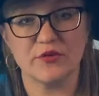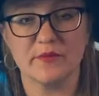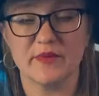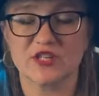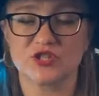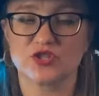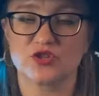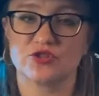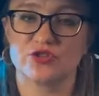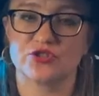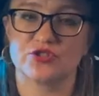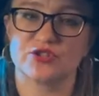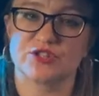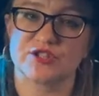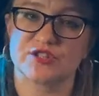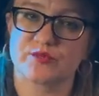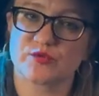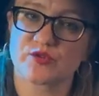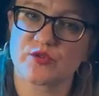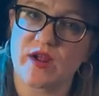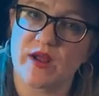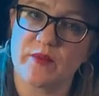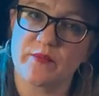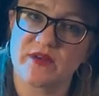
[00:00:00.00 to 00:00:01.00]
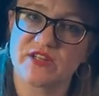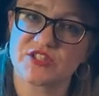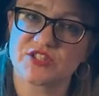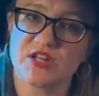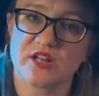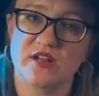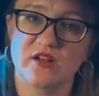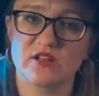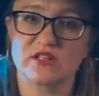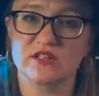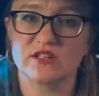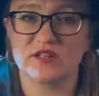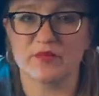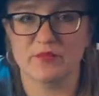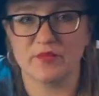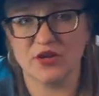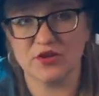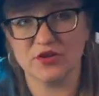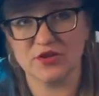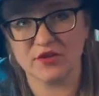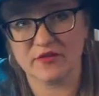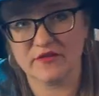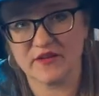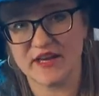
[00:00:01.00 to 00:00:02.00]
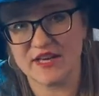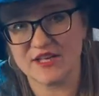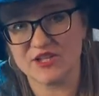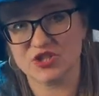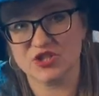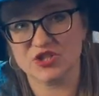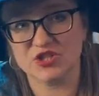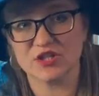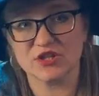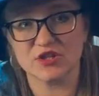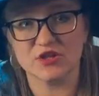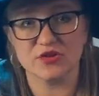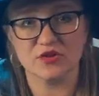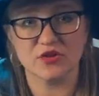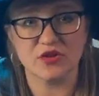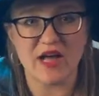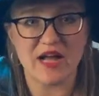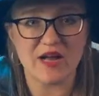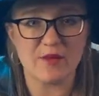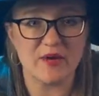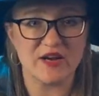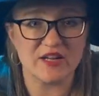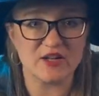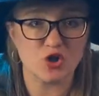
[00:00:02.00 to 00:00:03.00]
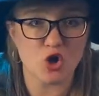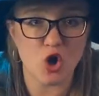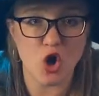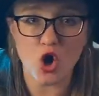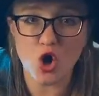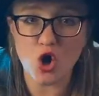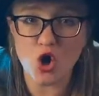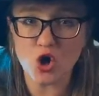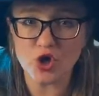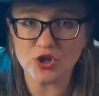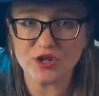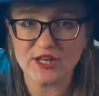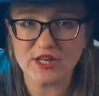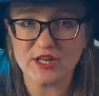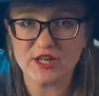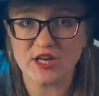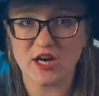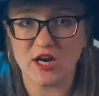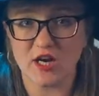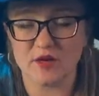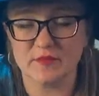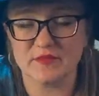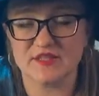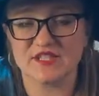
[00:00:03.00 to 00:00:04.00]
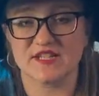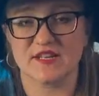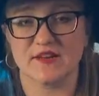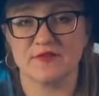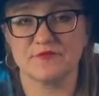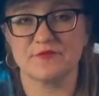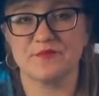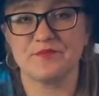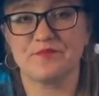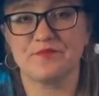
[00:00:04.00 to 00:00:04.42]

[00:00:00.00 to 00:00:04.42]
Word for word: make sure that you subscribe to my channel, click the bell notification, tickle the like button, all the good karma stuff.